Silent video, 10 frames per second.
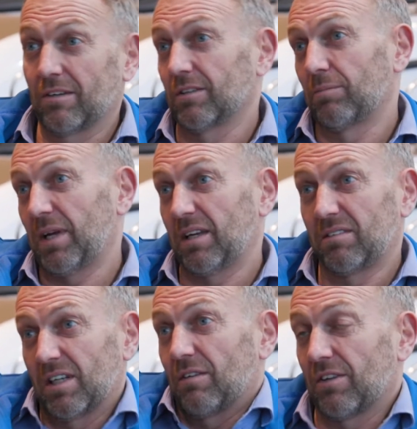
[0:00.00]
on a big,
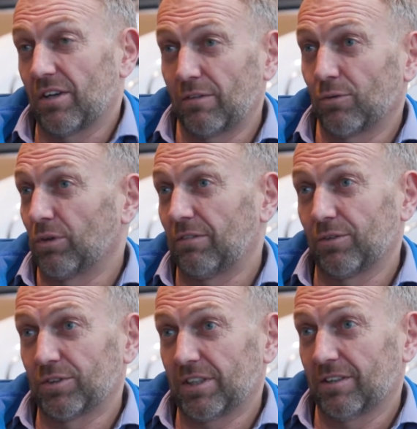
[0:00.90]
30, 40
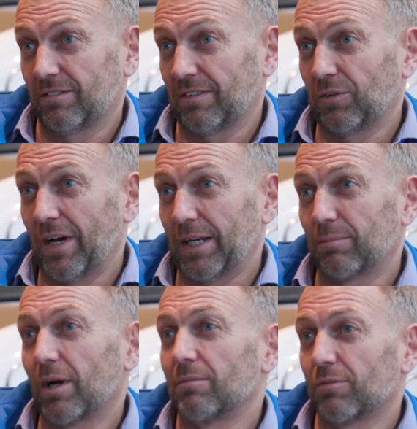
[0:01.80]
footer. If they've not had a
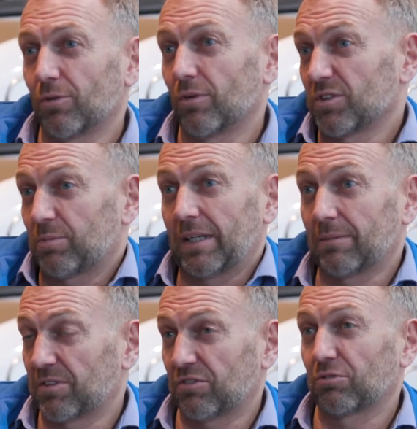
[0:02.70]
boat before, I'll spend
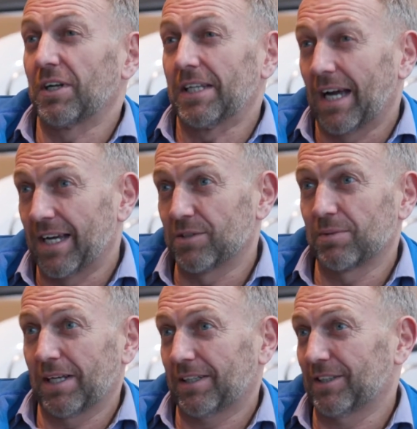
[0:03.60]
up to 3 days
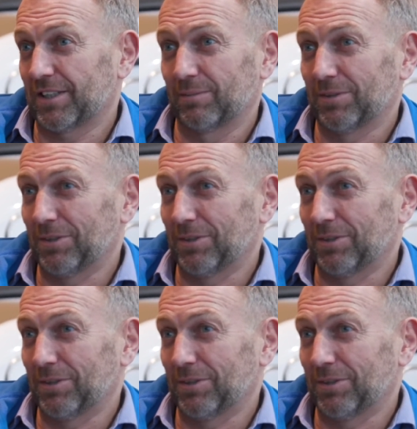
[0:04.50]
with that customer.